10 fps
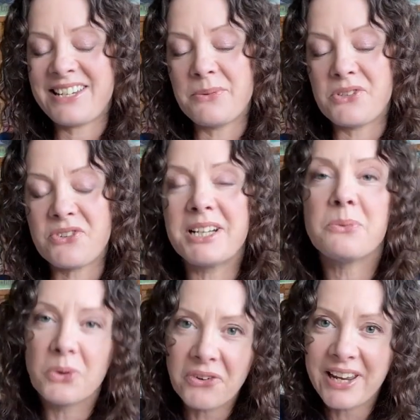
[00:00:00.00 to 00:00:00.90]
She was
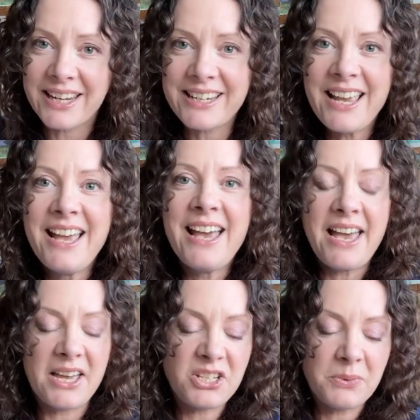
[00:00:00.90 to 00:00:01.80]
really worried
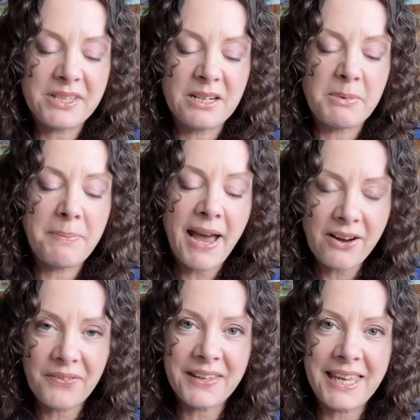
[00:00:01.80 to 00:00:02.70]
she was going to be
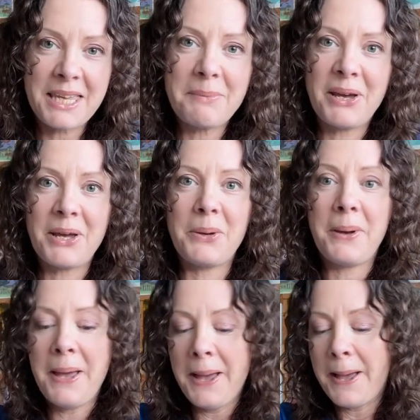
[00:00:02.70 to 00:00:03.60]
back on the chemo.